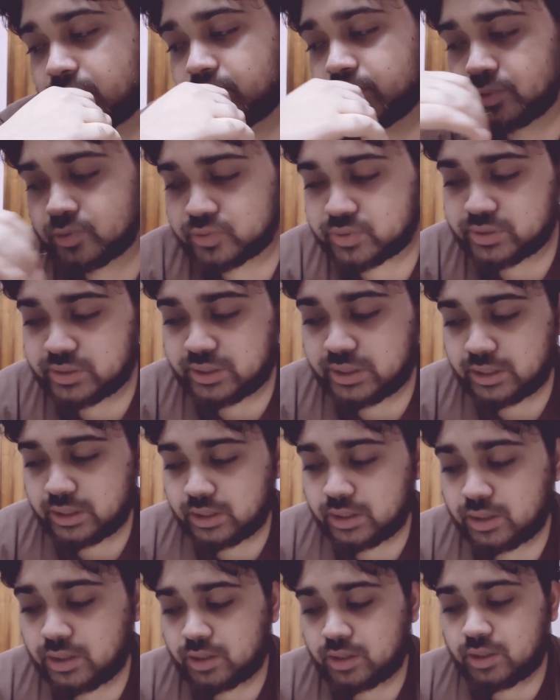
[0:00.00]

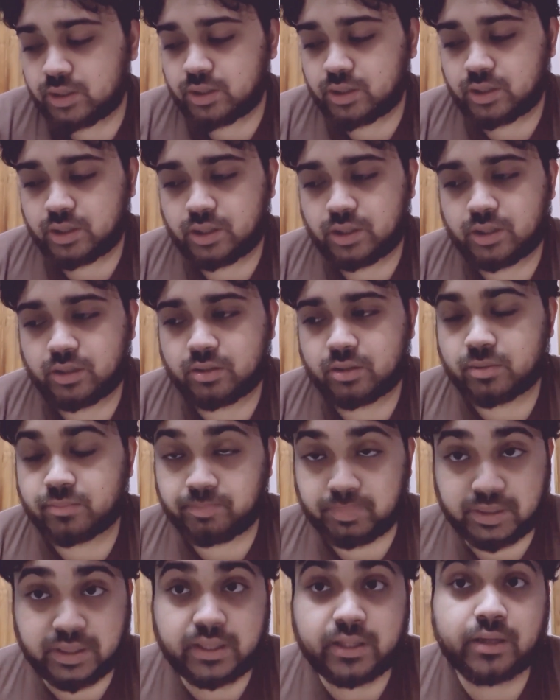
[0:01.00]
mostly
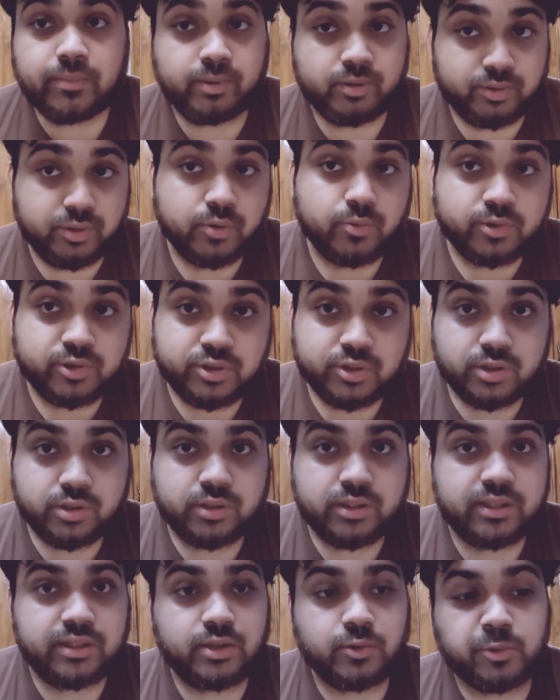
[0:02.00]
complain about the
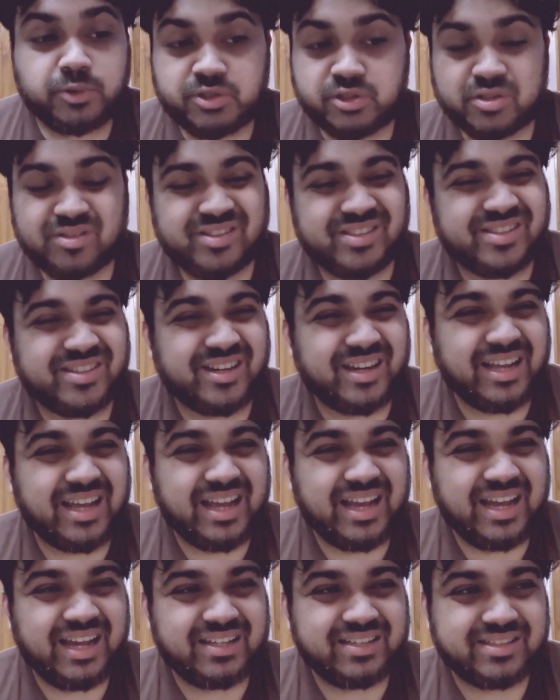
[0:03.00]
original, that the original doesn't
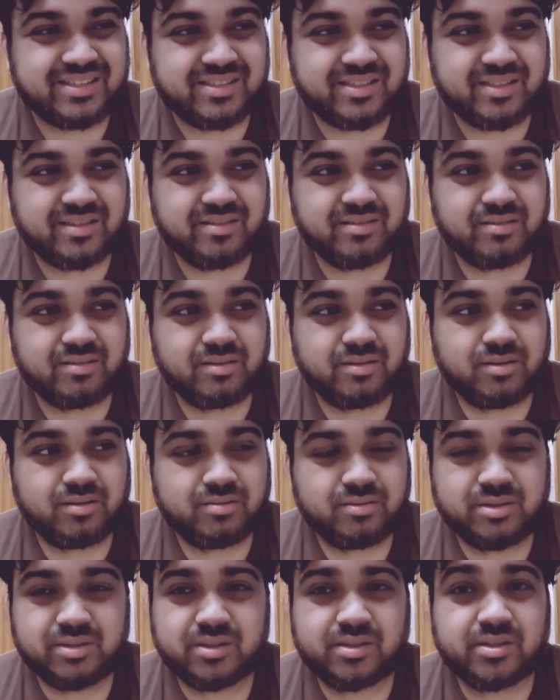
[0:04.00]
last,
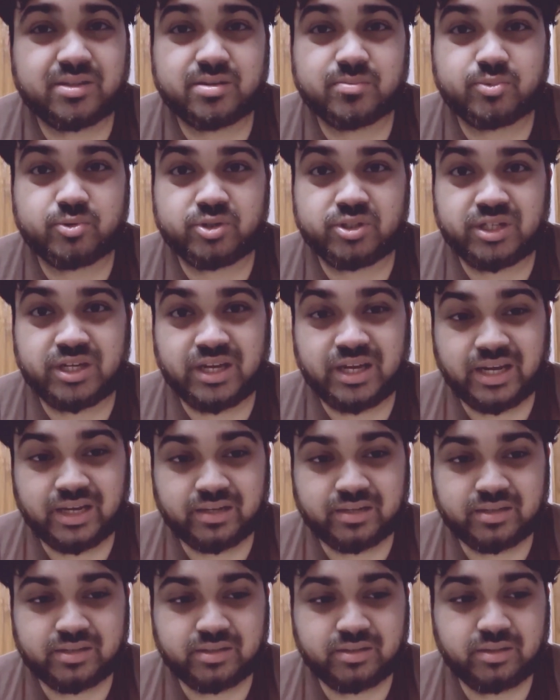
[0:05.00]
it doesn't
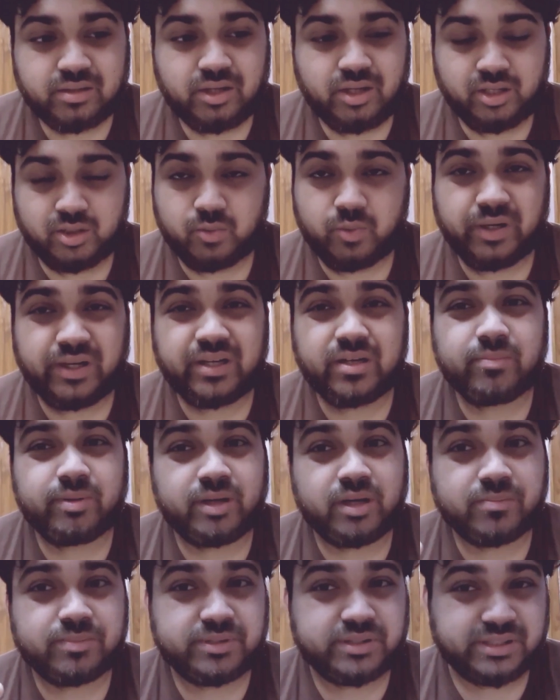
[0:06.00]
project, it quickly
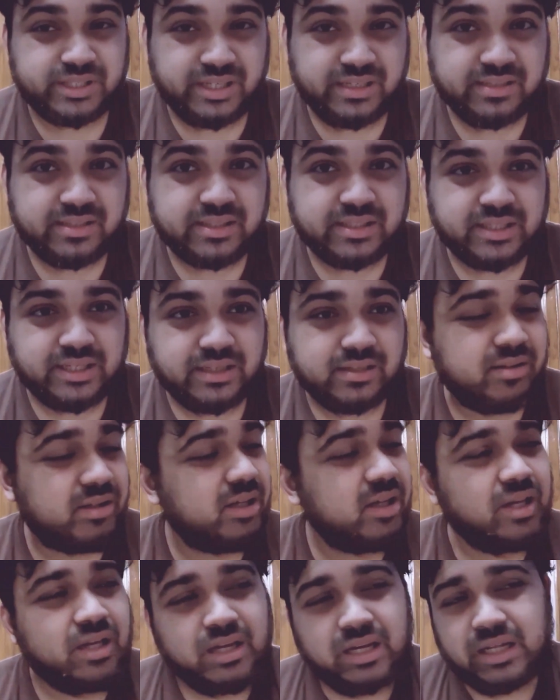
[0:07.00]
becomes a skin scent.
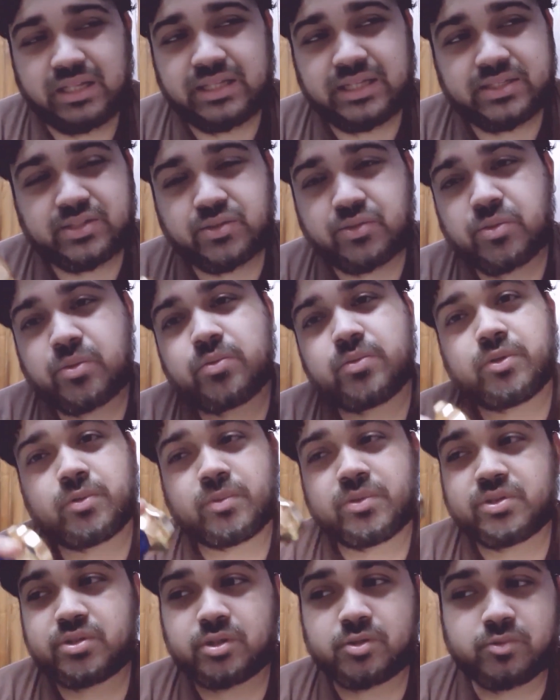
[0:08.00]
That's true. The
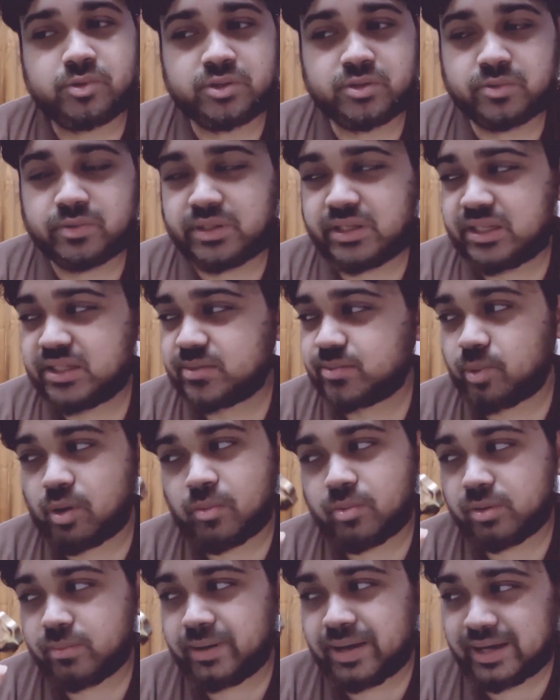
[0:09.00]
original was released
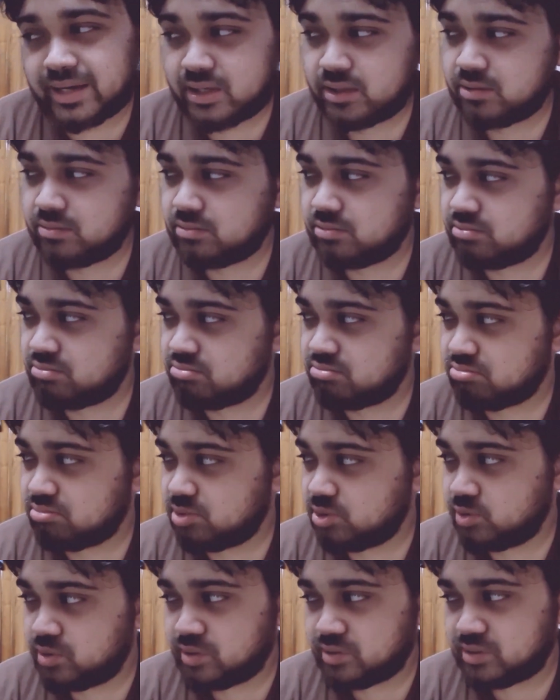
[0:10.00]
probably back in
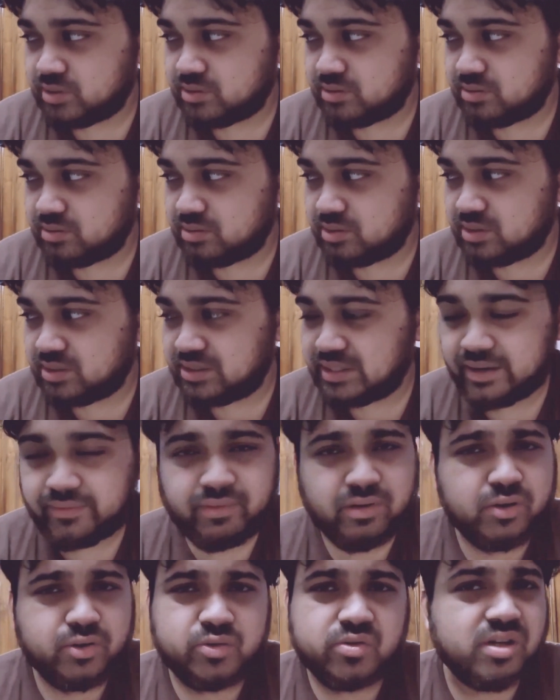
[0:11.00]

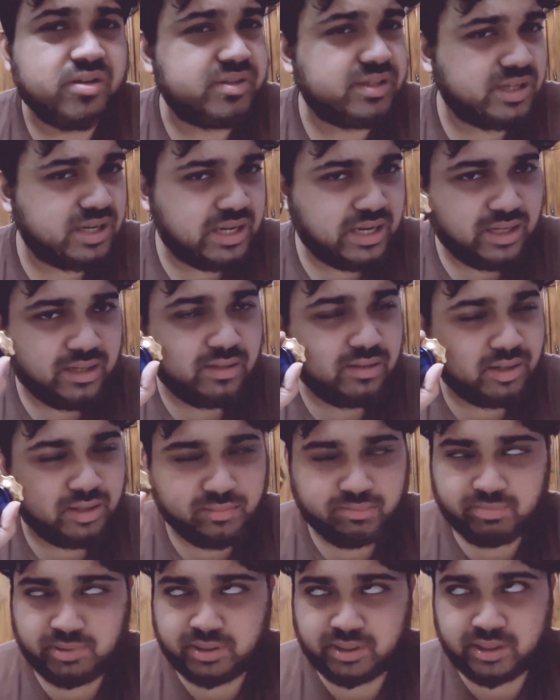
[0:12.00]
2007 or 2009.
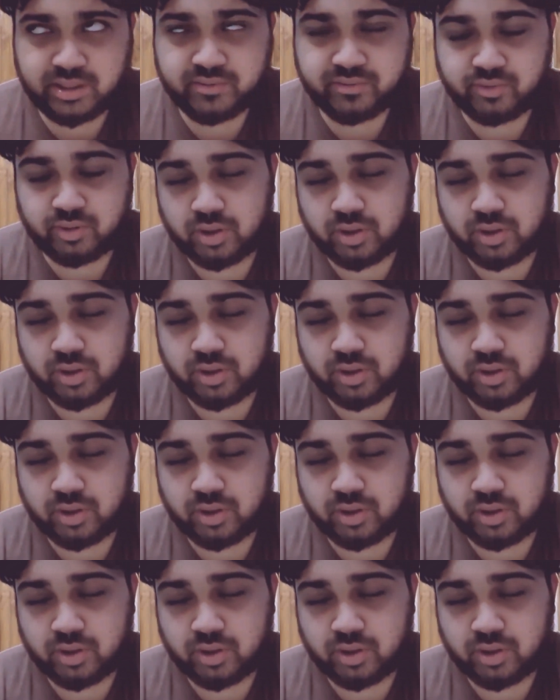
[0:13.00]
I kind of